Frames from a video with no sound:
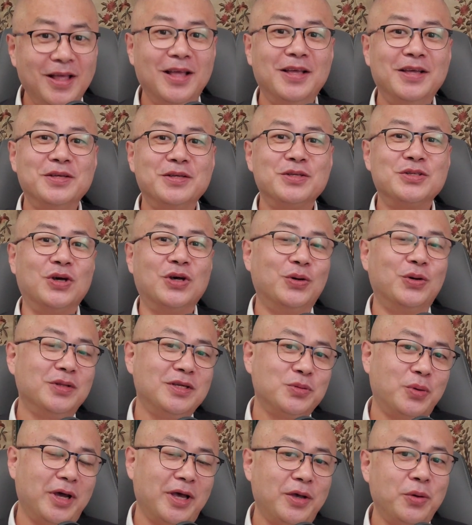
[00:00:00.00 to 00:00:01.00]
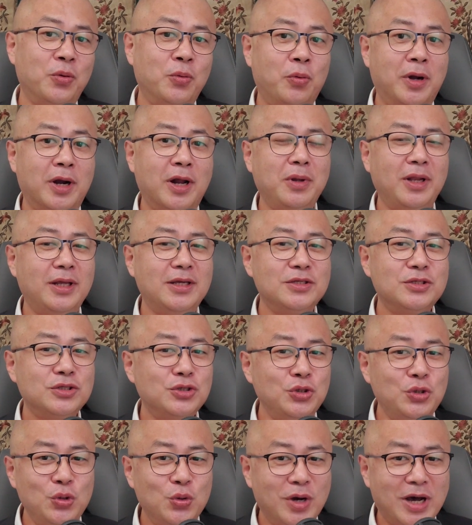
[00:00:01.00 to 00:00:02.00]
So this way, when I release
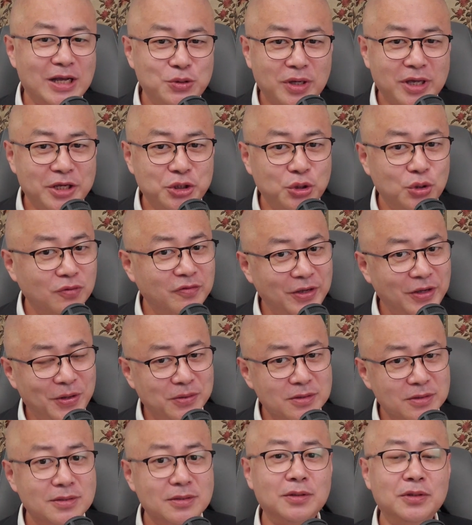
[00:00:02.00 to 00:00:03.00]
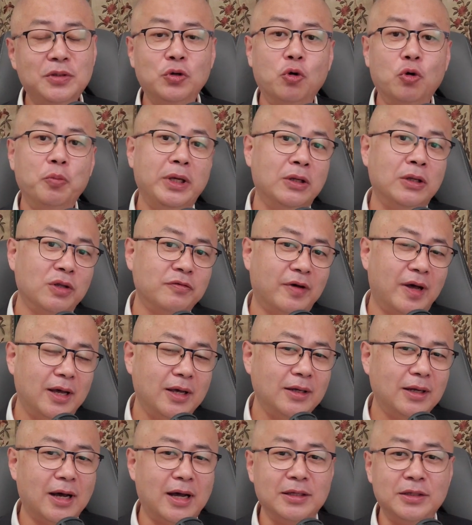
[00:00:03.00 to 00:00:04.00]
new educational videos, you will be notified
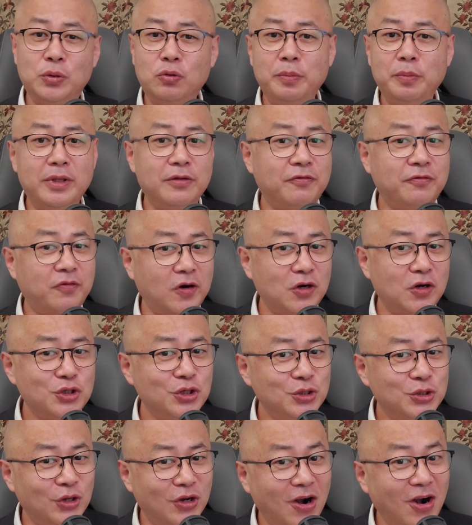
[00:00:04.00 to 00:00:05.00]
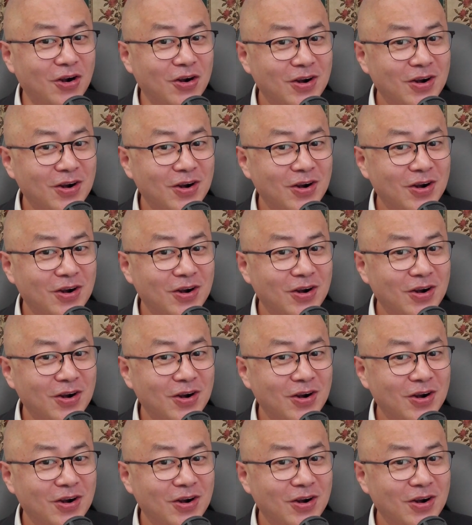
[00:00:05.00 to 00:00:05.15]
and you will be the first to learn.